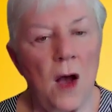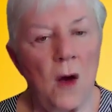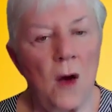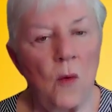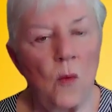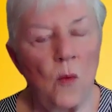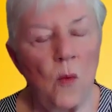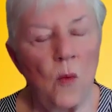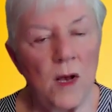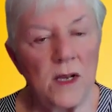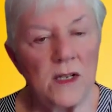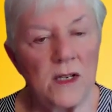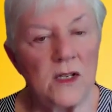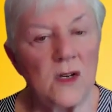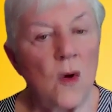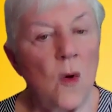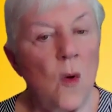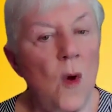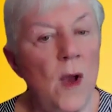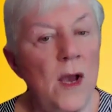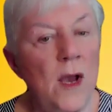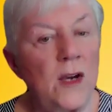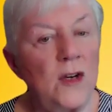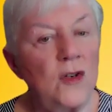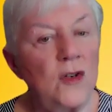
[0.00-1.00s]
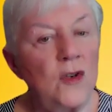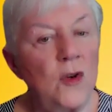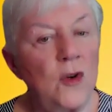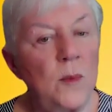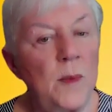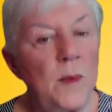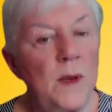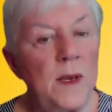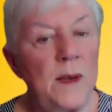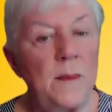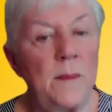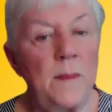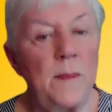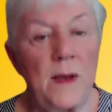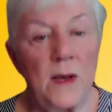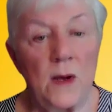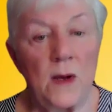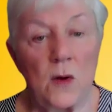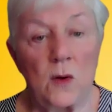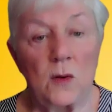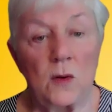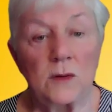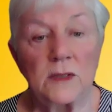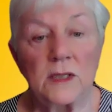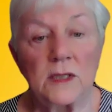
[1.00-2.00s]
was going to be
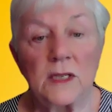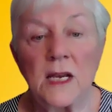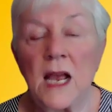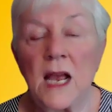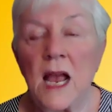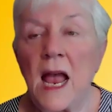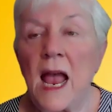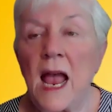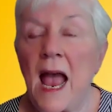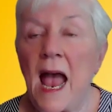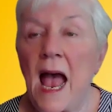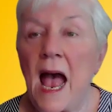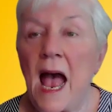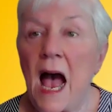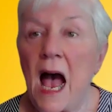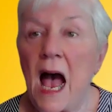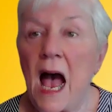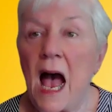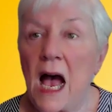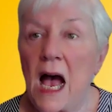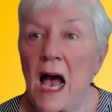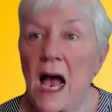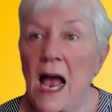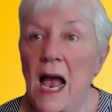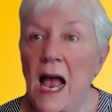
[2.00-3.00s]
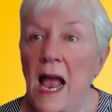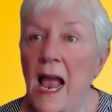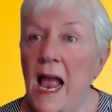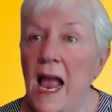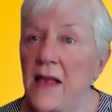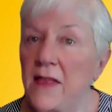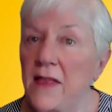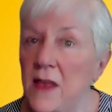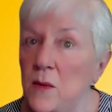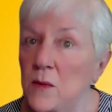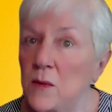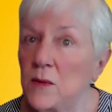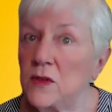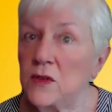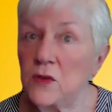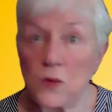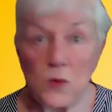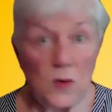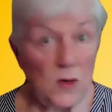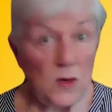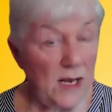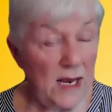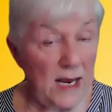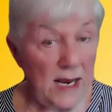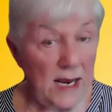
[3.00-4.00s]
built. And that was
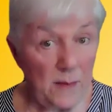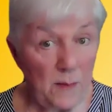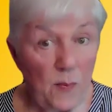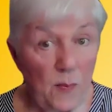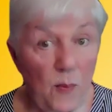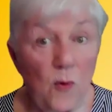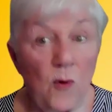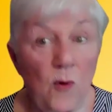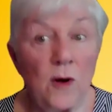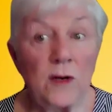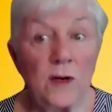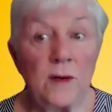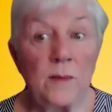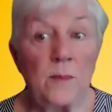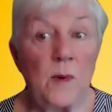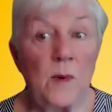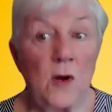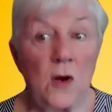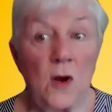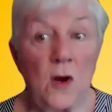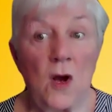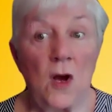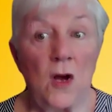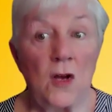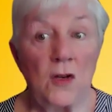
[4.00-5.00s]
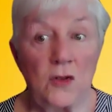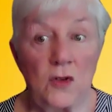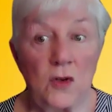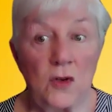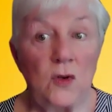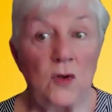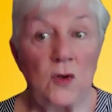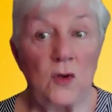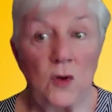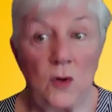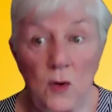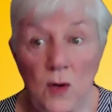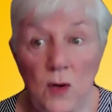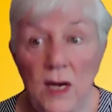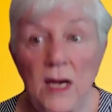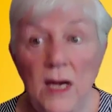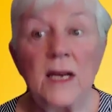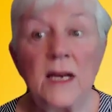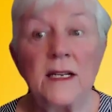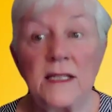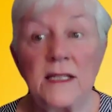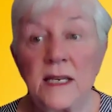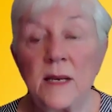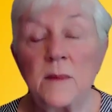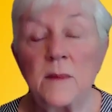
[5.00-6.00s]
really important because you
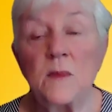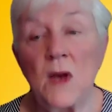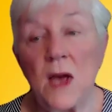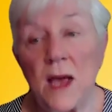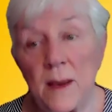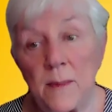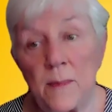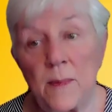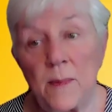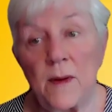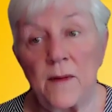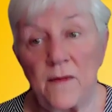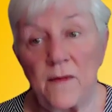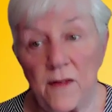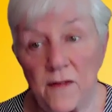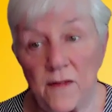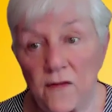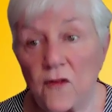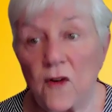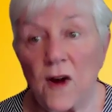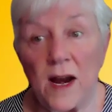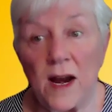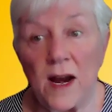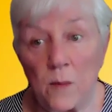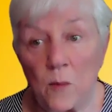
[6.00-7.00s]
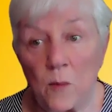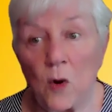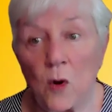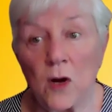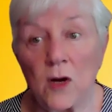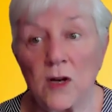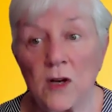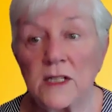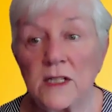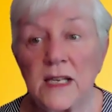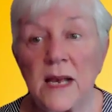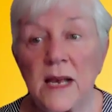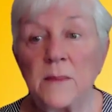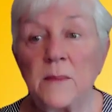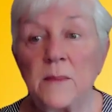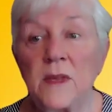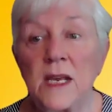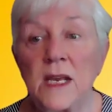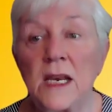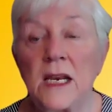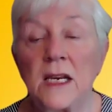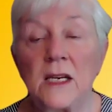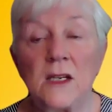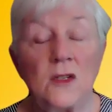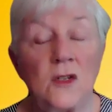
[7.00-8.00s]
needed some type of a framework,
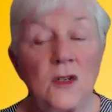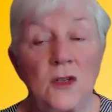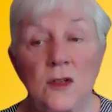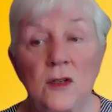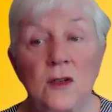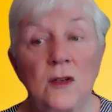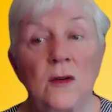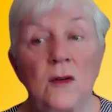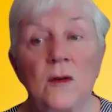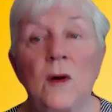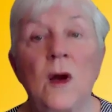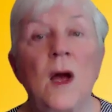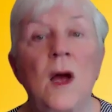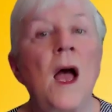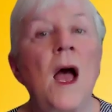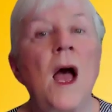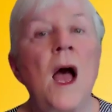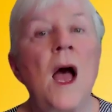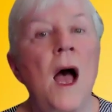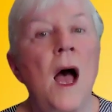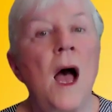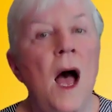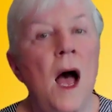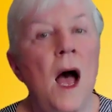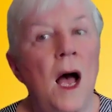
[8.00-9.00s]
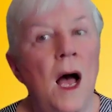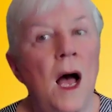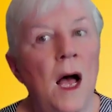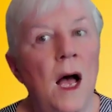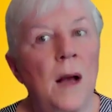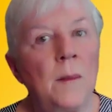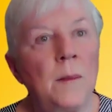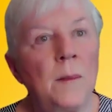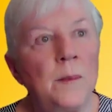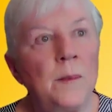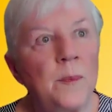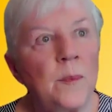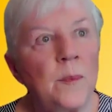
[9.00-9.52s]
something to uh,